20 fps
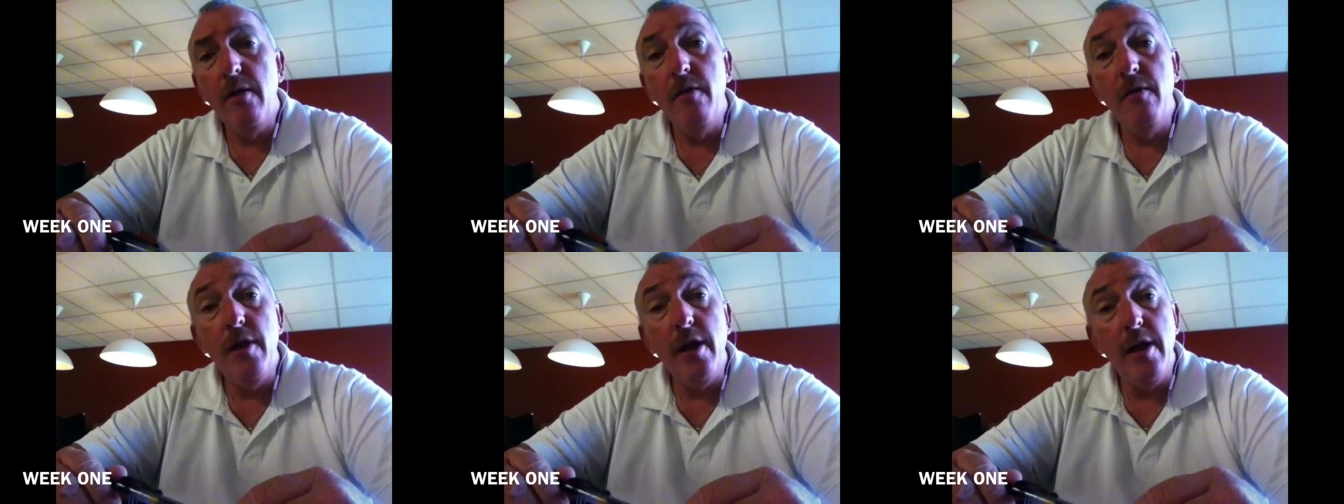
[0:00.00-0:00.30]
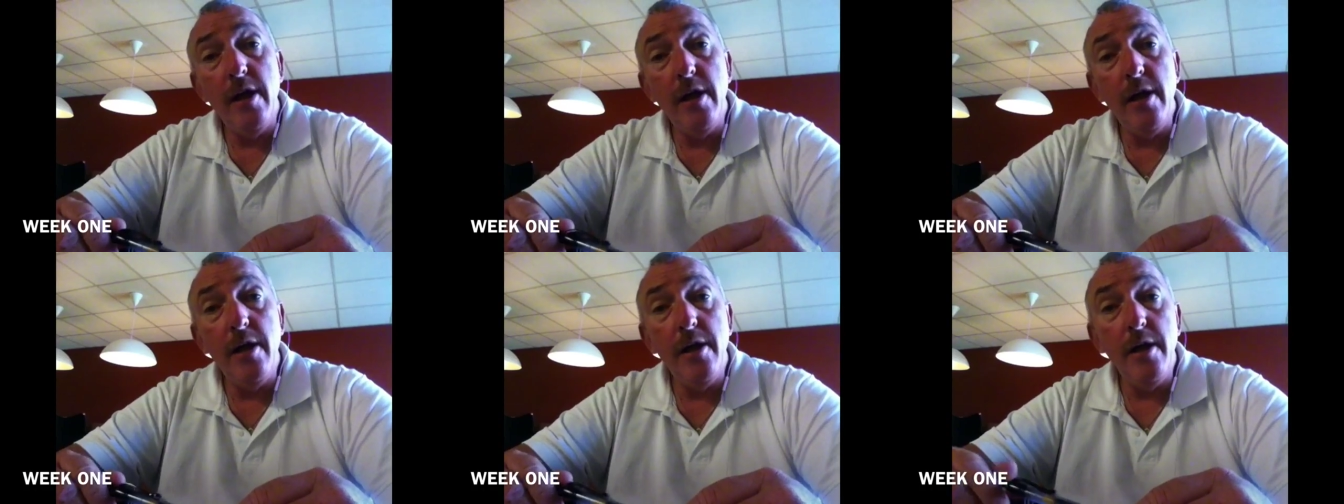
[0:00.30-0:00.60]

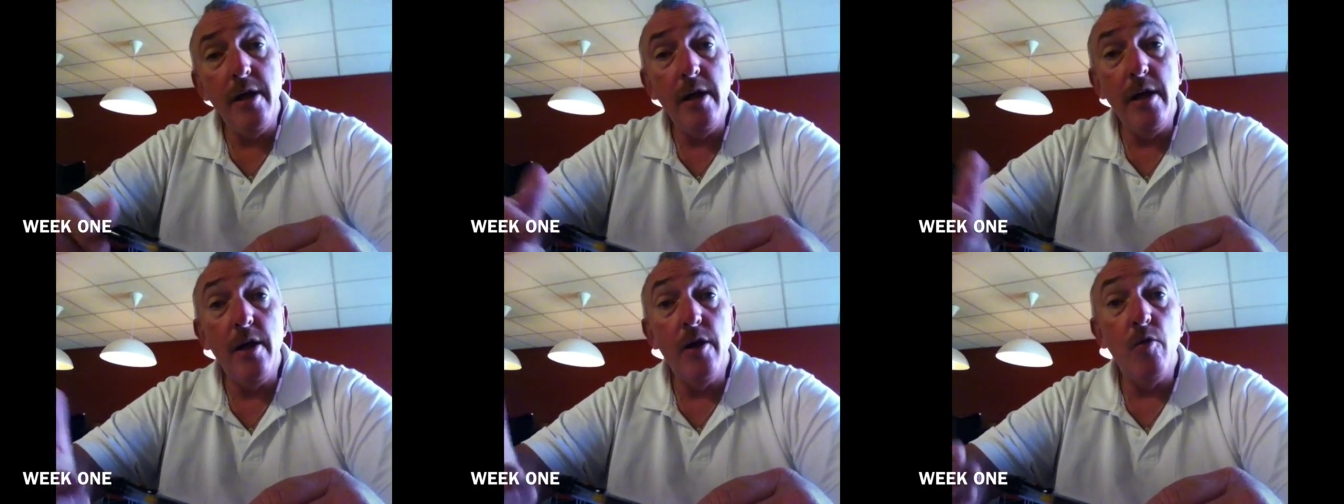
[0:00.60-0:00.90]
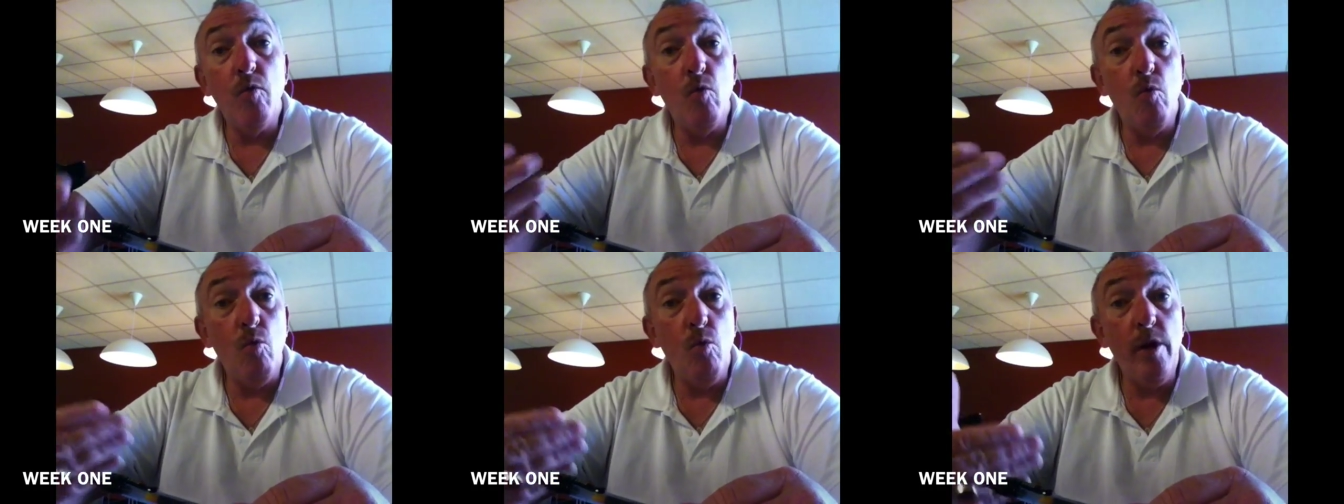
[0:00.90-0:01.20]
Then
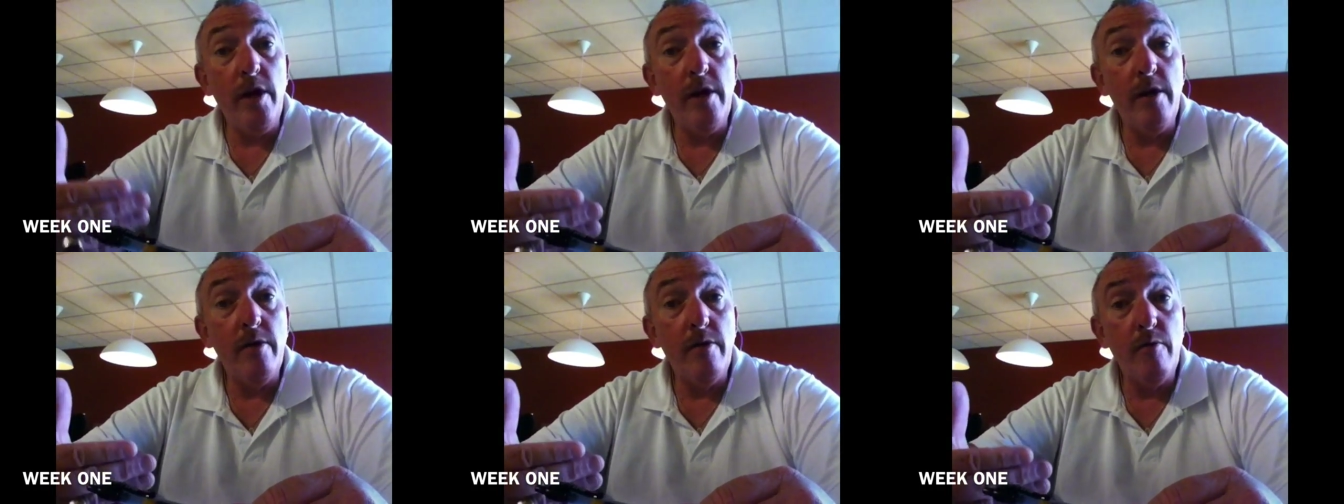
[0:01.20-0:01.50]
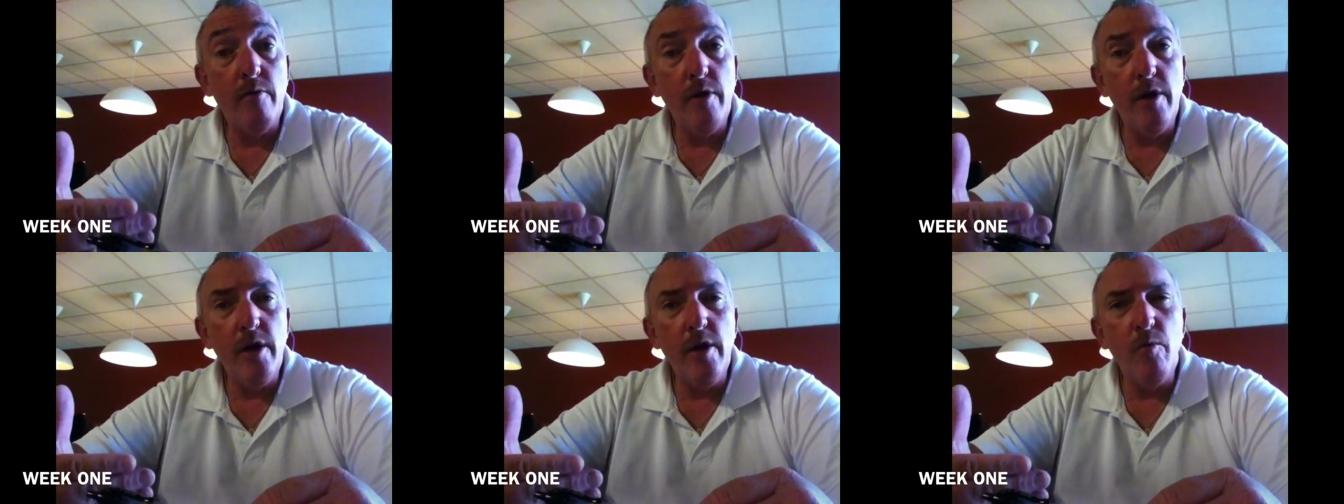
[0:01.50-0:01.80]
in week
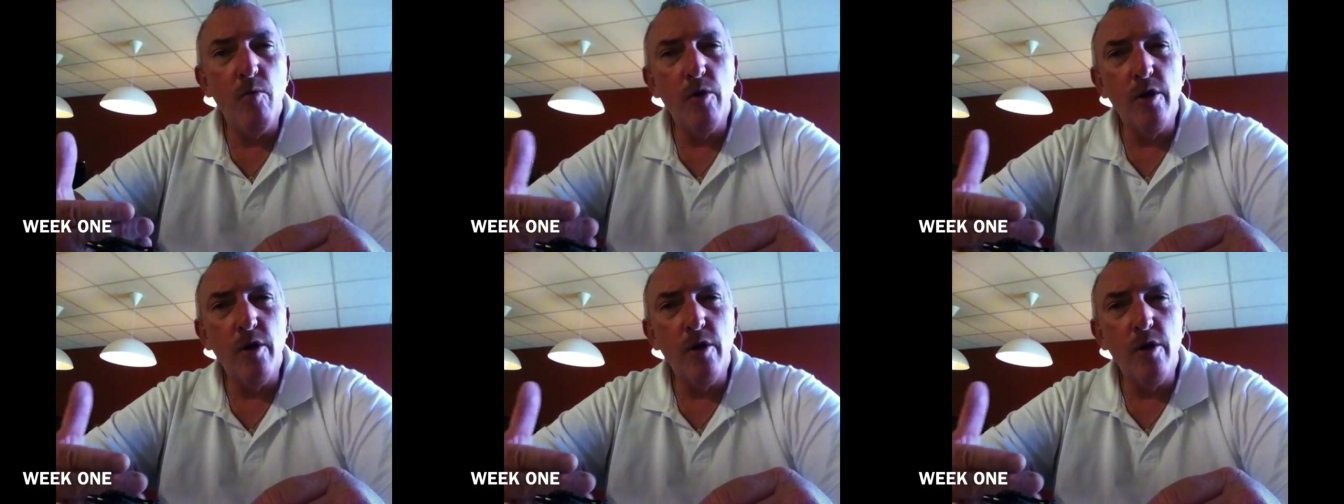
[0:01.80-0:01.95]
three,